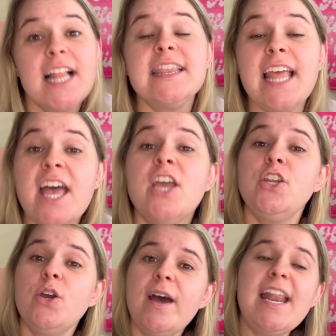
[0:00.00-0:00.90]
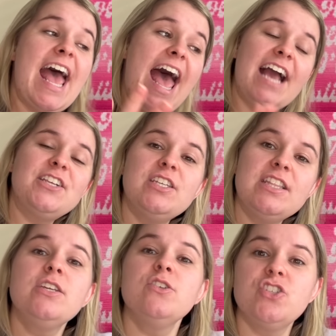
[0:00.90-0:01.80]
You know what? Actually, I
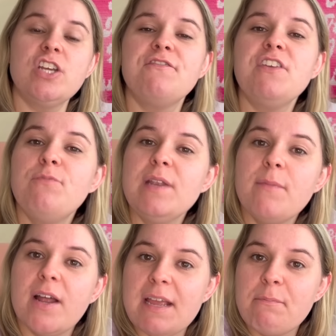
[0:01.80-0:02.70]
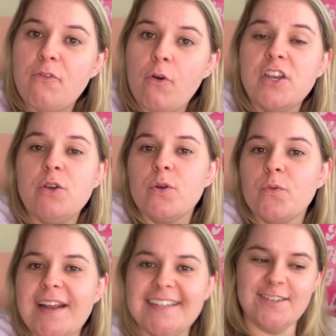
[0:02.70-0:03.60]
think you should. If you've been in Mane before and you want to
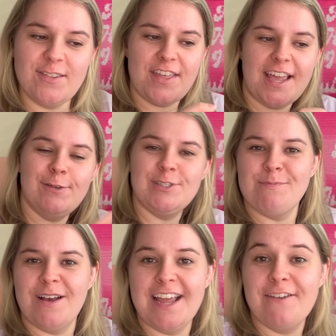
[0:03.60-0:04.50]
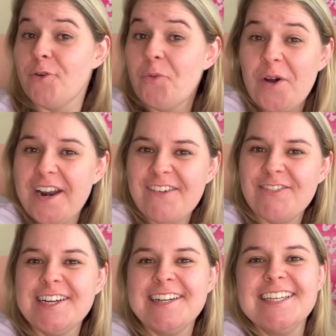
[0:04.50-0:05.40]
write a little thank you to Mane for
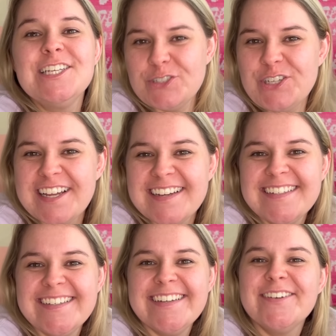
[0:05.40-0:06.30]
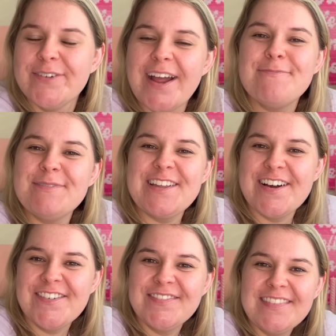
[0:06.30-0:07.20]
whatever, you should. Write it
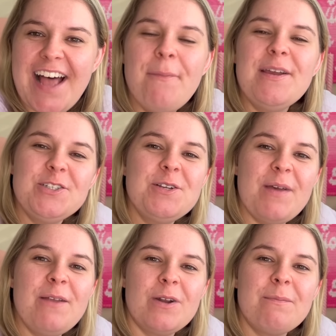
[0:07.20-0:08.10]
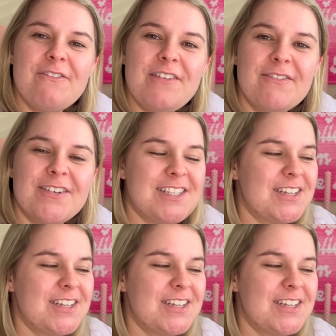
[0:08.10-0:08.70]
below. I'll make sure to pin one of my favorites,